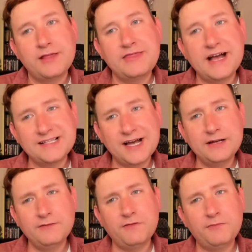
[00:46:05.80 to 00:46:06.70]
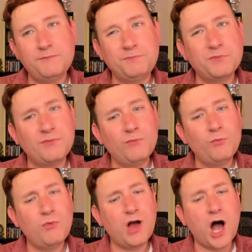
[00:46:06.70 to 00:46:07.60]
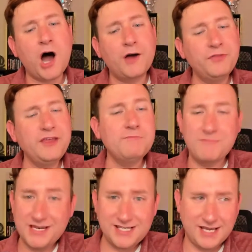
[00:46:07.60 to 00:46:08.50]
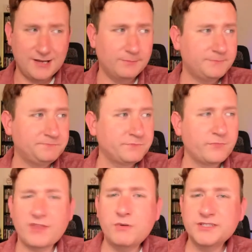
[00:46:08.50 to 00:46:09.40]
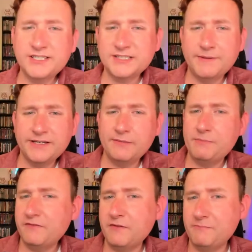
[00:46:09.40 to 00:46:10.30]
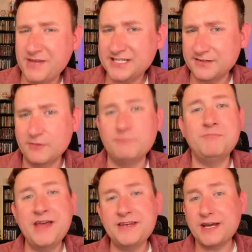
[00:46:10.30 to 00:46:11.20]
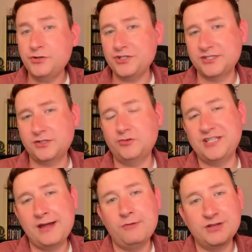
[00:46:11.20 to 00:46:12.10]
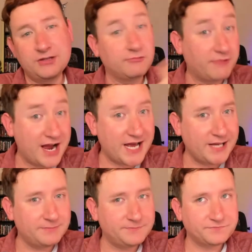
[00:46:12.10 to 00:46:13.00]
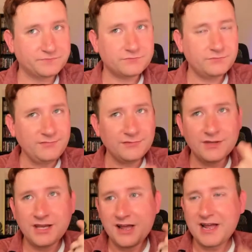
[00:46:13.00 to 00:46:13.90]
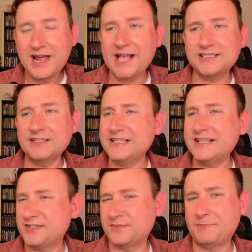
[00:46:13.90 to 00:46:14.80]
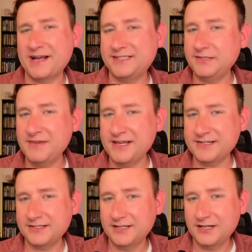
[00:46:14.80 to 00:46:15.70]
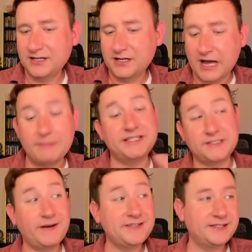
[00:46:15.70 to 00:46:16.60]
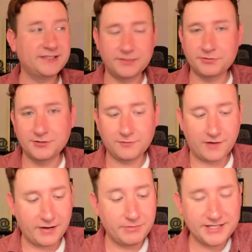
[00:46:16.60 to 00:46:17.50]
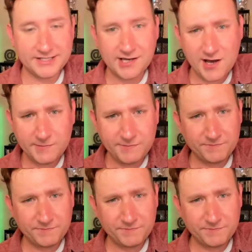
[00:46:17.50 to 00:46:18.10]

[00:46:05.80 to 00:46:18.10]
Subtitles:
That's kind of oddly minty. I wasn't expecting a bit of a mint note. Mint, I usually associate with a rye. It's not like that spicy mint. I mean, it's spicy because of the proof, right? But it's not.